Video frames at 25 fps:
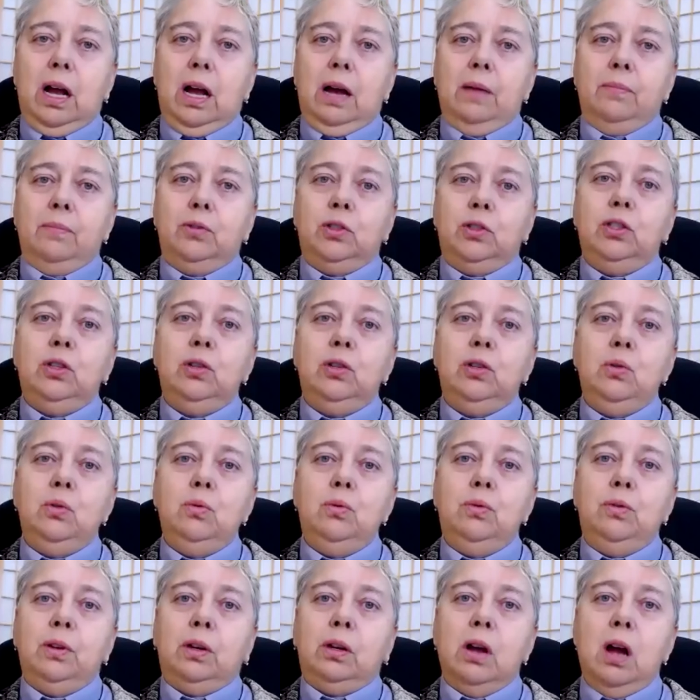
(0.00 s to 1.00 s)

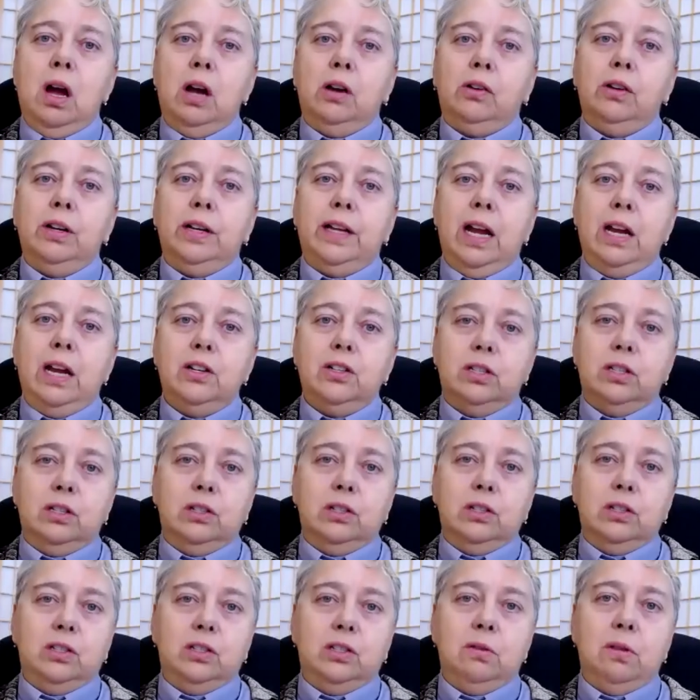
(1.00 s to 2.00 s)
to the
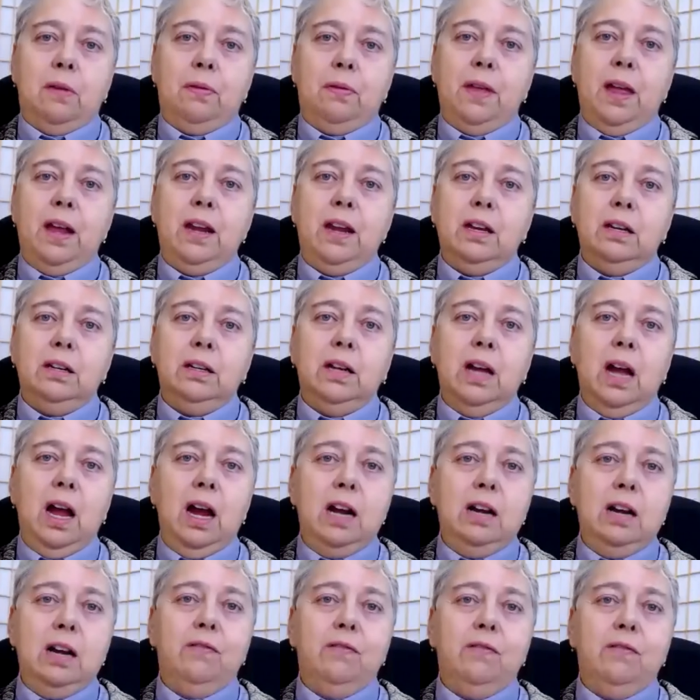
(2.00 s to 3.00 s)
congregation so that they can
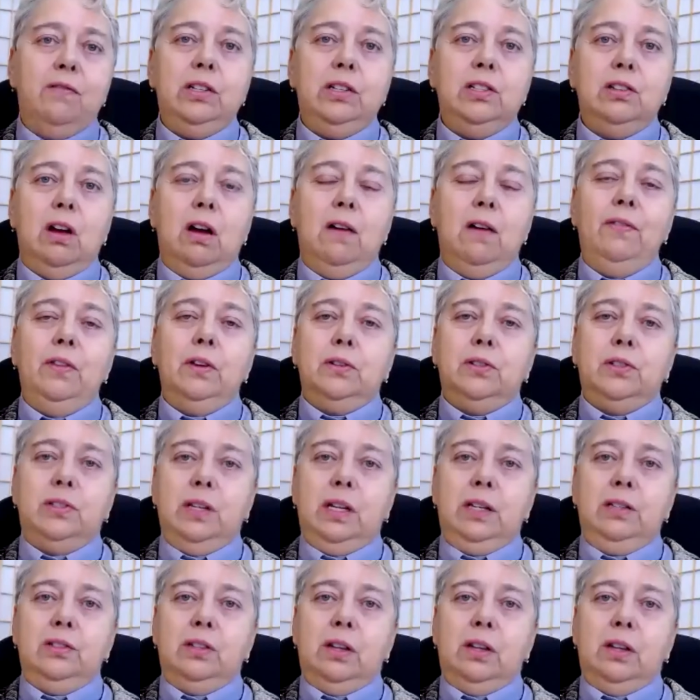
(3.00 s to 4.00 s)
kind of resolve those
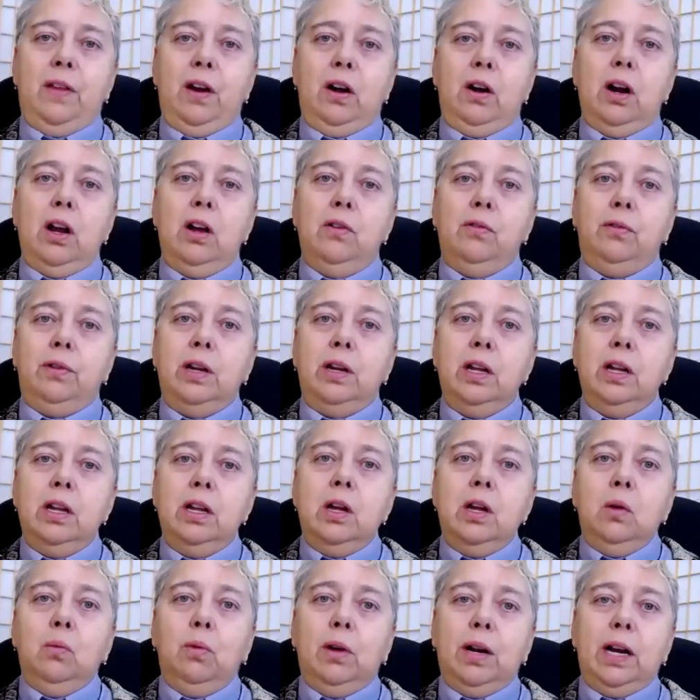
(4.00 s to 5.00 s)
things on their own.
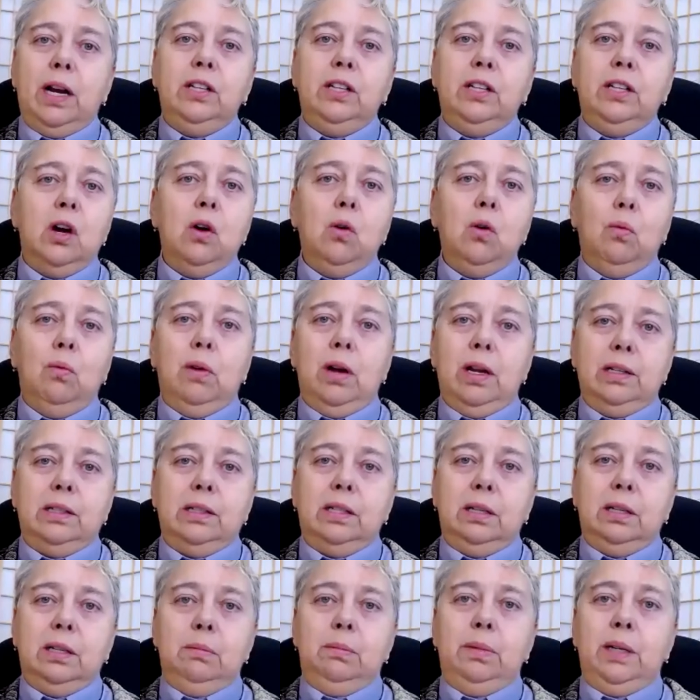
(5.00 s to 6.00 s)
What I don't want
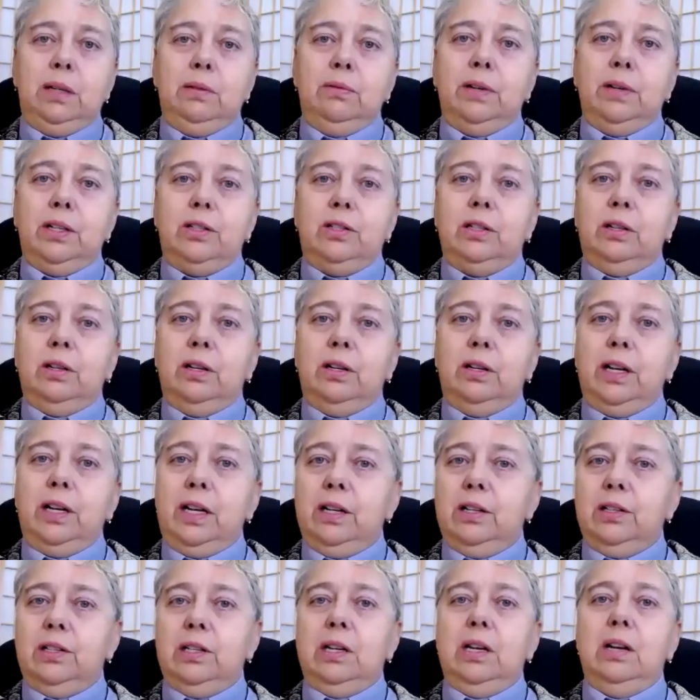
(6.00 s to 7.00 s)
to be, Richard,
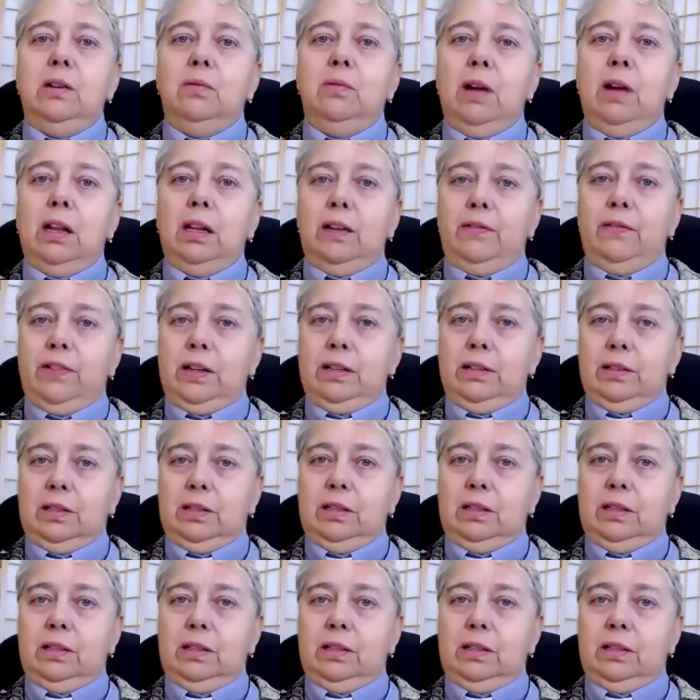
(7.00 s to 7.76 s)
is irrelevant.